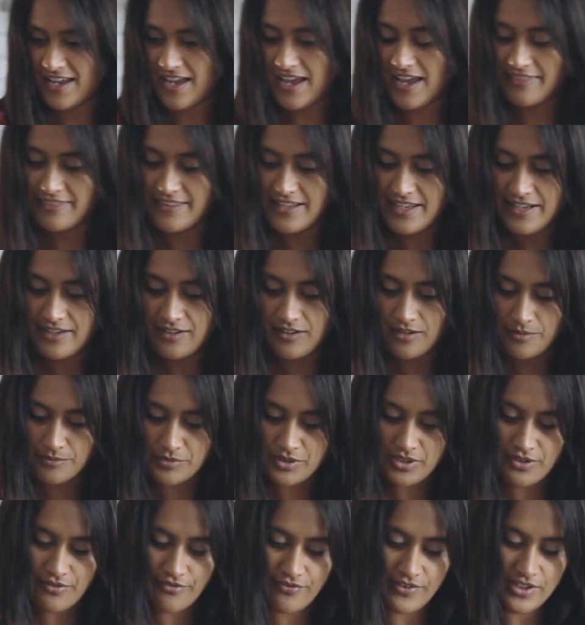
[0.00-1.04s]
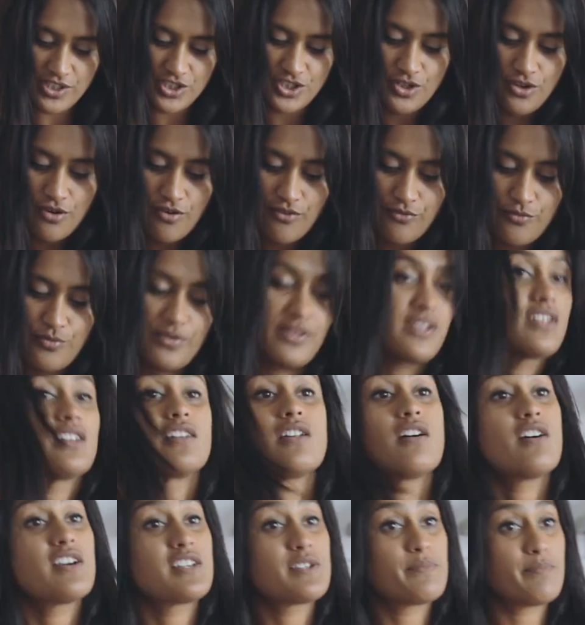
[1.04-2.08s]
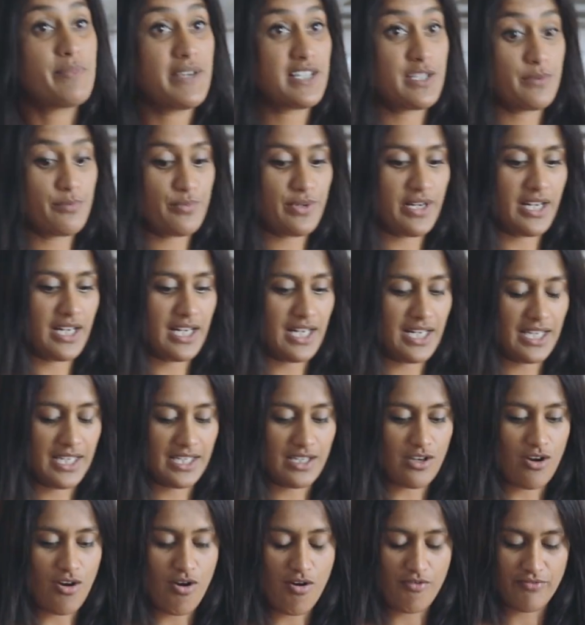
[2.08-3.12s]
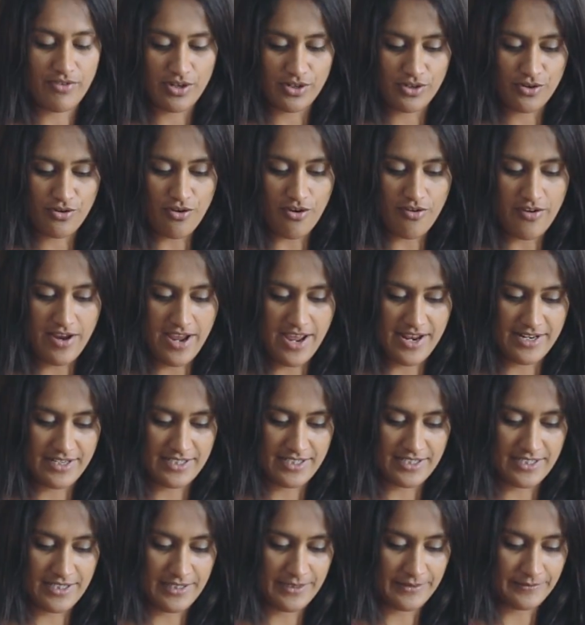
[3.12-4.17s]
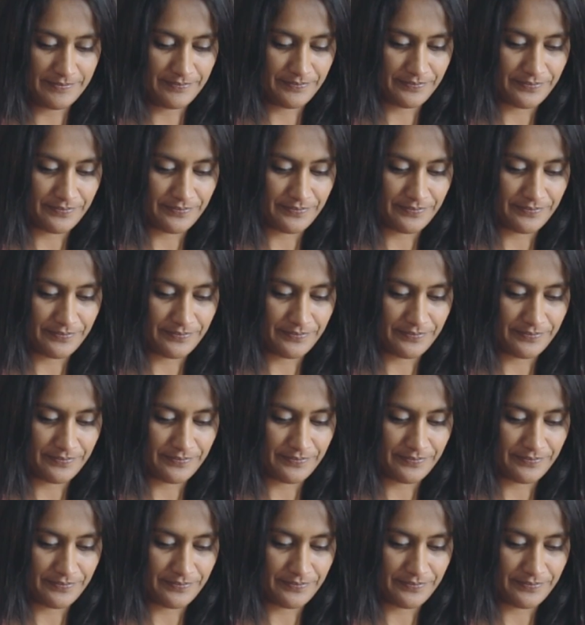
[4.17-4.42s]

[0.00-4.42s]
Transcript: And then I'm going to finish it off with a nice big sprinkling of coriander.